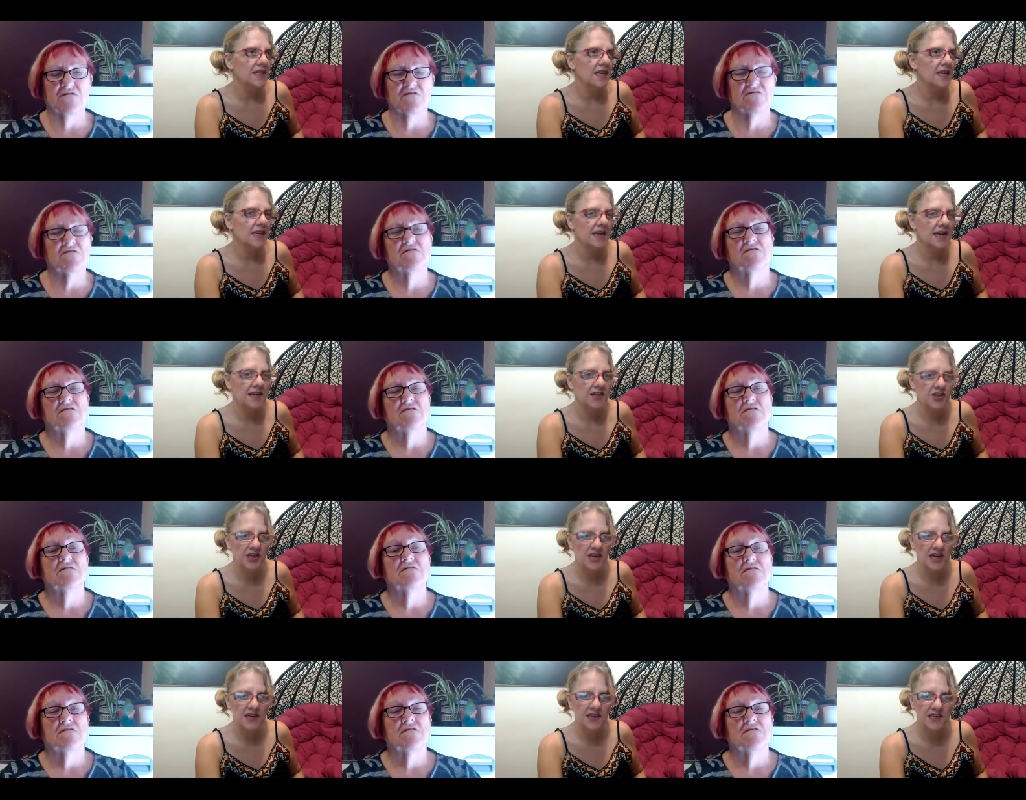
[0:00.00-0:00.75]
Speaker 1: in the
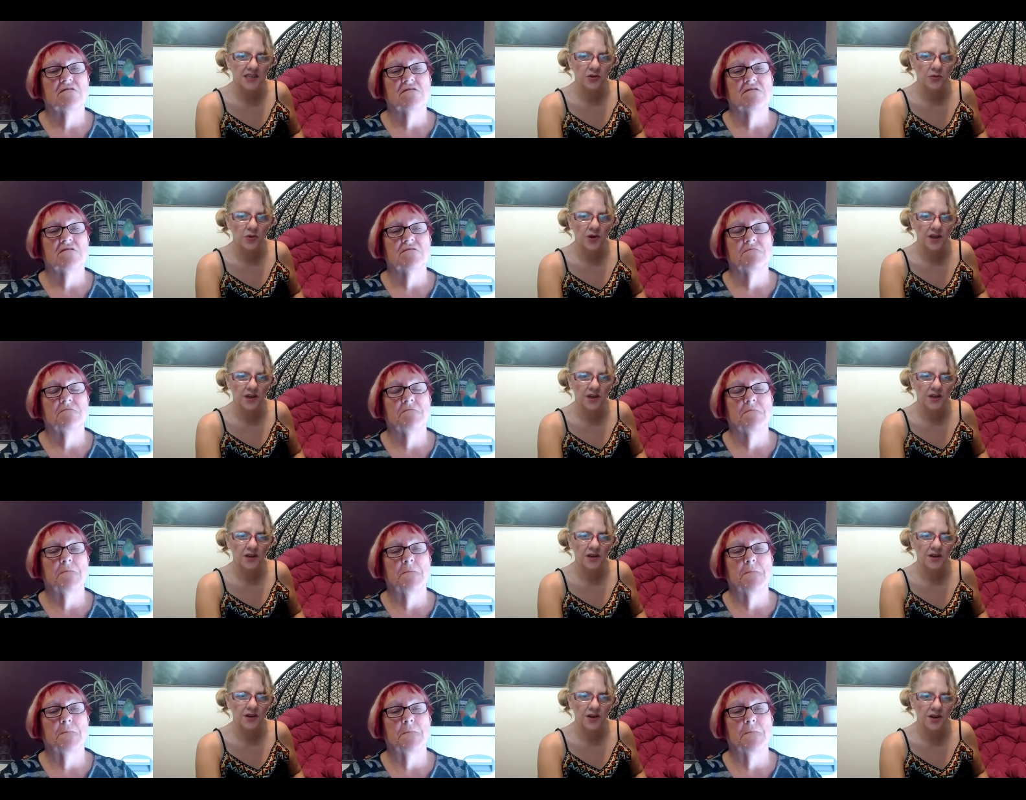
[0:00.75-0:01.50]
NHS who I
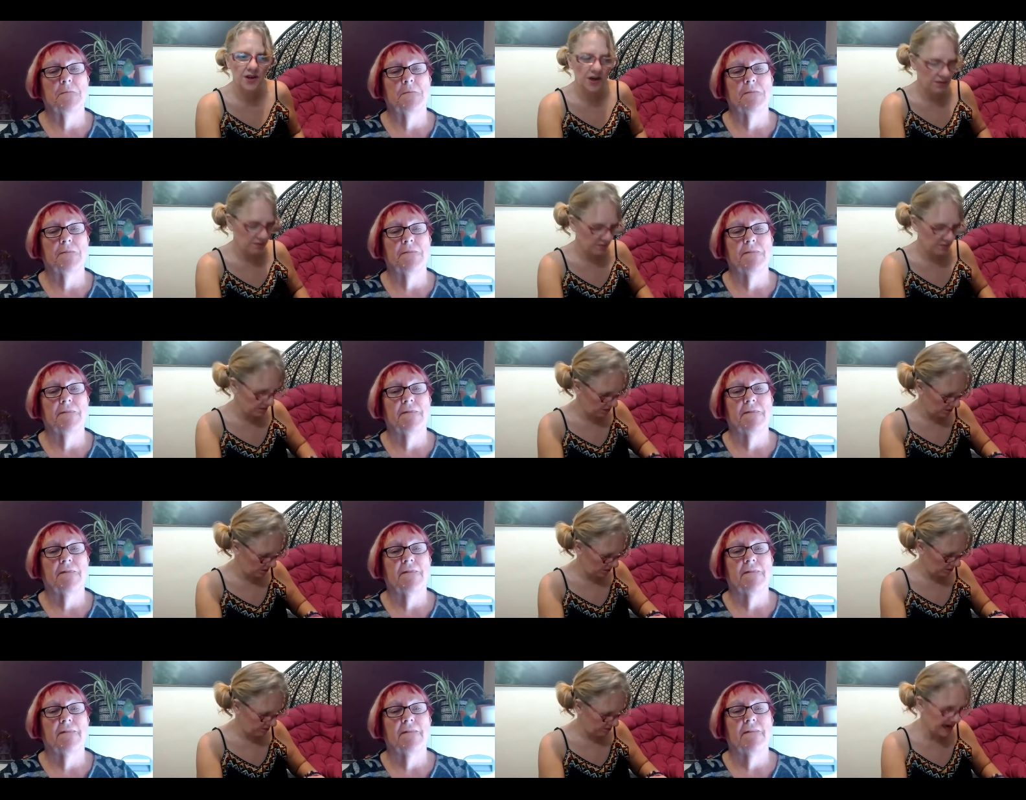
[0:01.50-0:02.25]
can um,
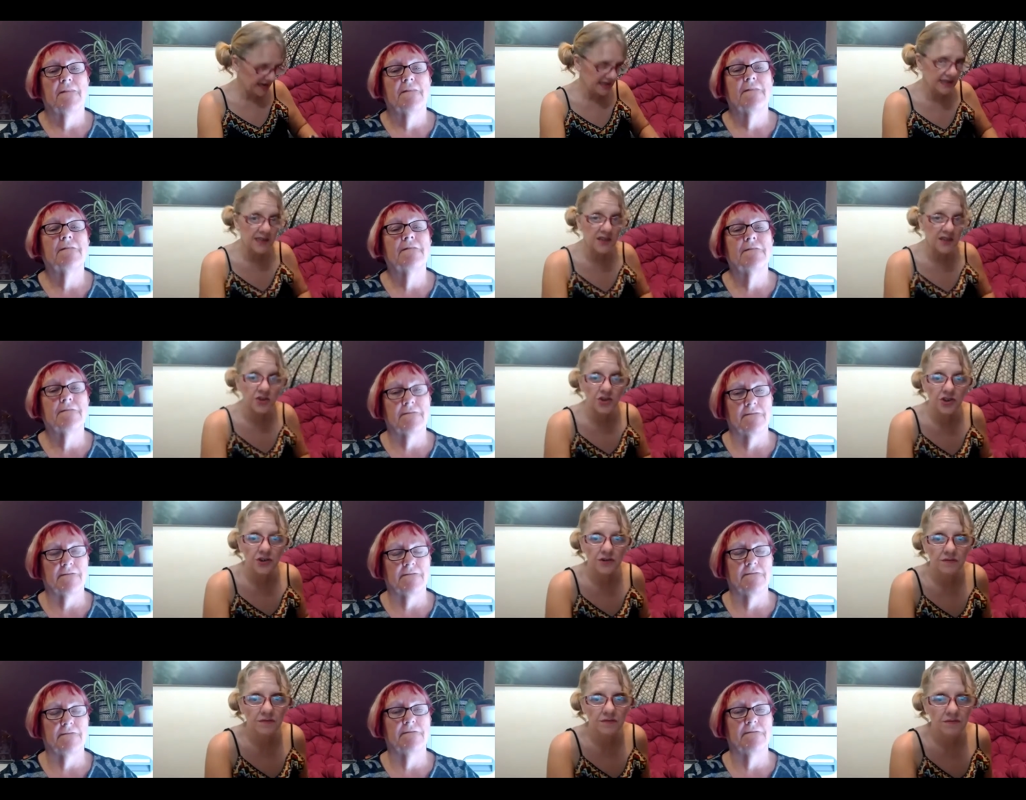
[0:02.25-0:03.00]

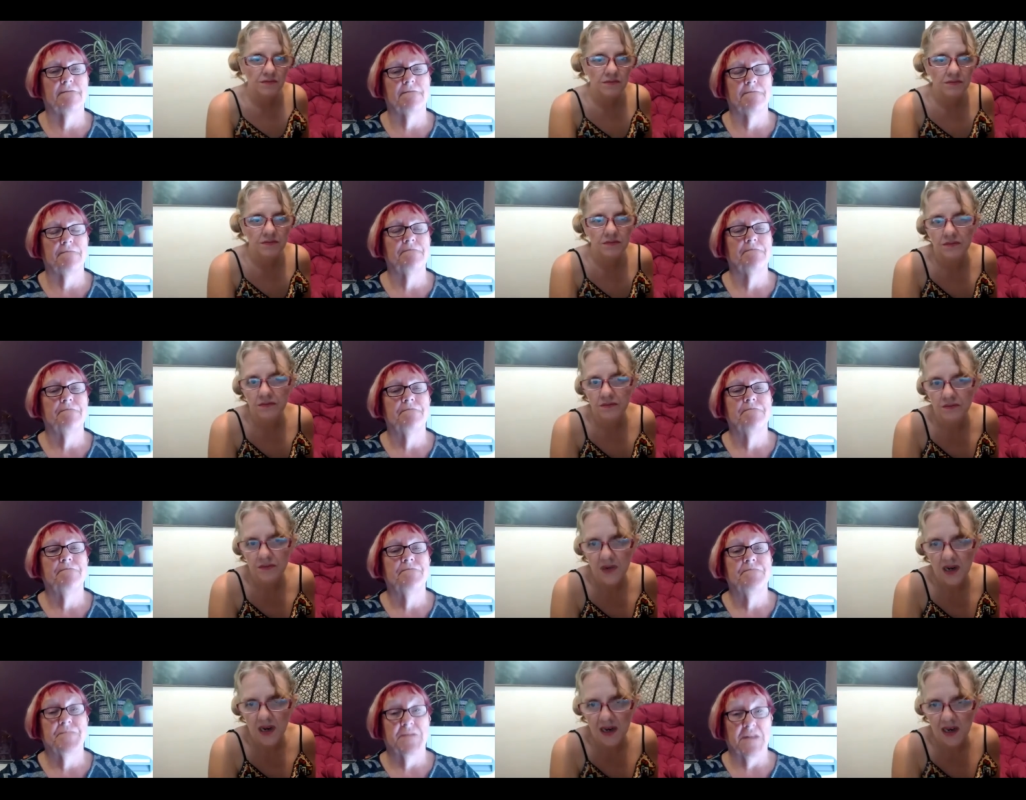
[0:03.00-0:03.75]
message
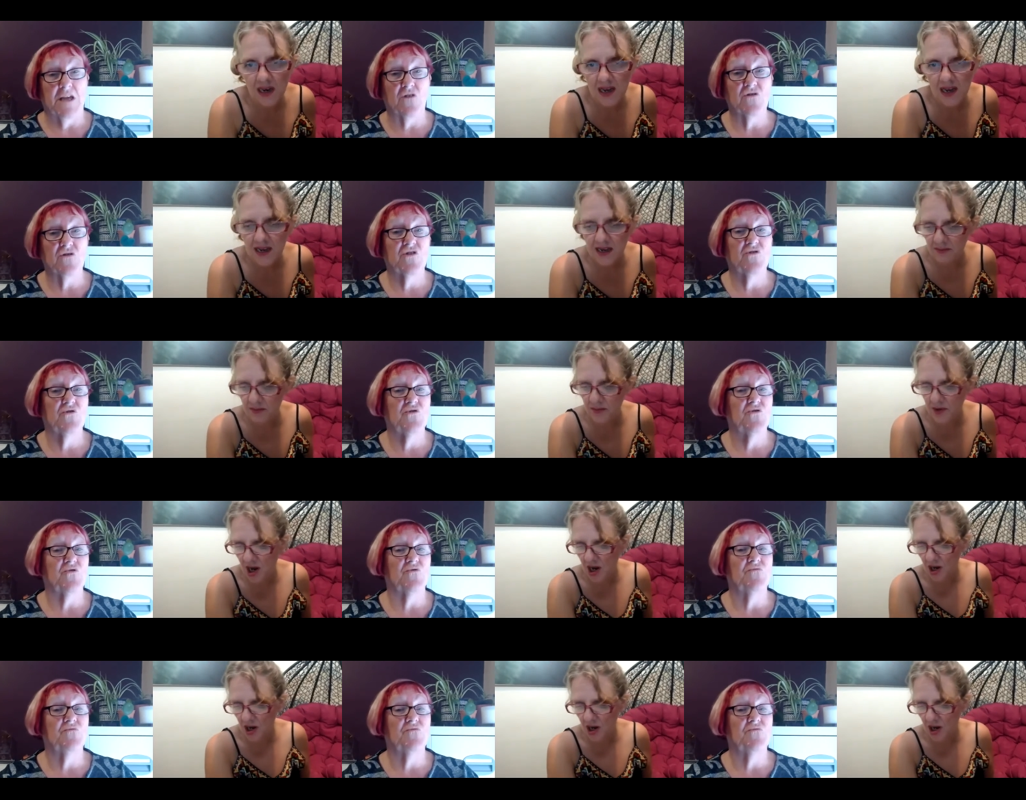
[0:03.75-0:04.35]
and oh, let cool.